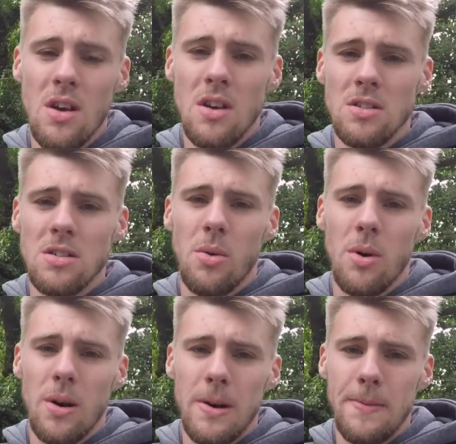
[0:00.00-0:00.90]

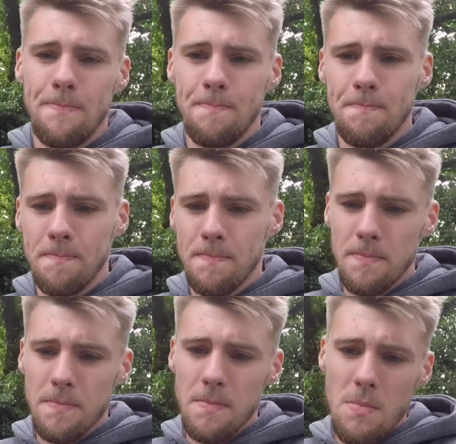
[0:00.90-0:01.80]
so
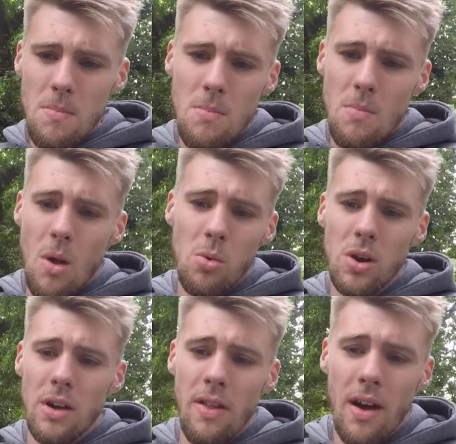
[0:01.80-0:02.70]
we'll
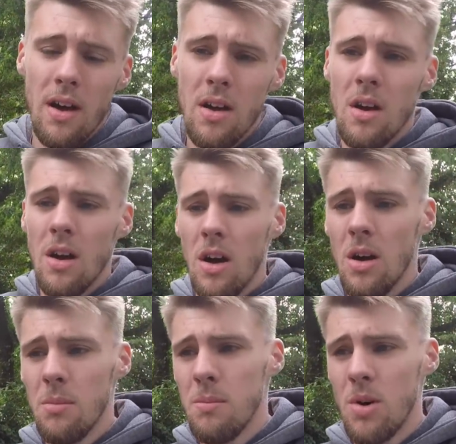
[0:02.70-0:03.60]
get that.
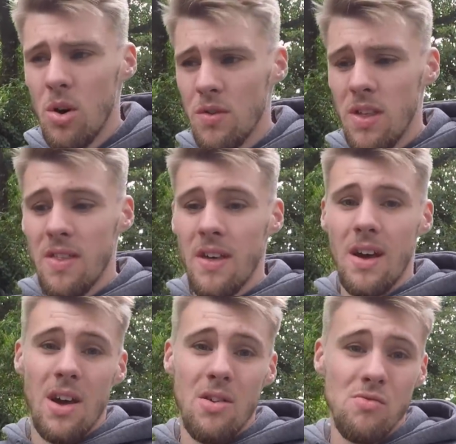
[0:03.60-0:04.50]
Other than that,
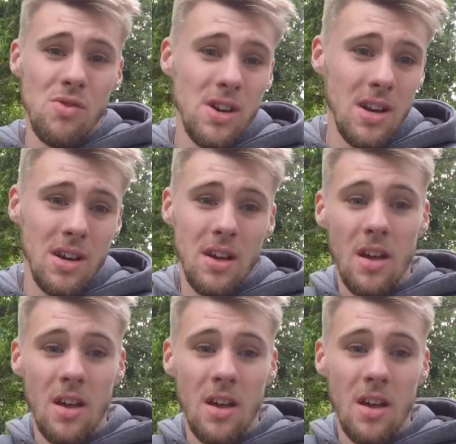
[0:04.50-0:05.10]
really,